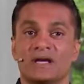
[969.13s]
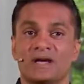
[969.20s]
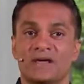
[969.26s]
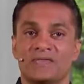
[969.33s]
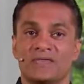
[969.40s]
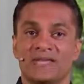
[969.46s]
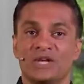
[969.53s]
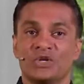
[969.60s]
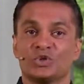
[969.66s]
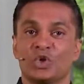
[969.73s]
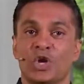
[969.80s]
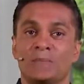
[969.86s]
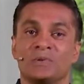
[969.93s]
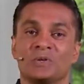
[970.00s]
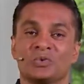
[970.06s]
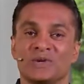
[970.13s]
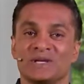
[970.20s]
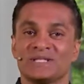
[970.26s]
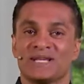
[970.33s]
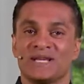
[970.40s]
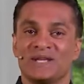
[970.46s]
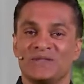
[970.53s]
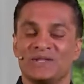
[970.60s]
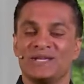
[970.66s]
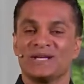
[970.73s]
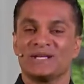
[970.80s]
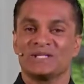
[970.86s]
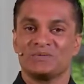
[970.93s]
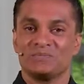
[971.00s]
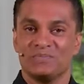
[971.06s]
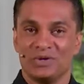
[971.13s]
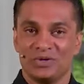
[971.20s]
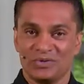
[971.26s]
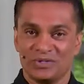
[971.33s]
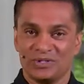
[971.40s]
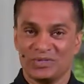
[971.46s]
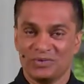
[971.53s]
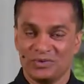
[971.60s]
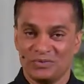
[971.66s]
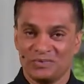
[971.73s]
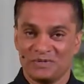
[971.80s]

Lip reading: the attributable risk in the exposed group.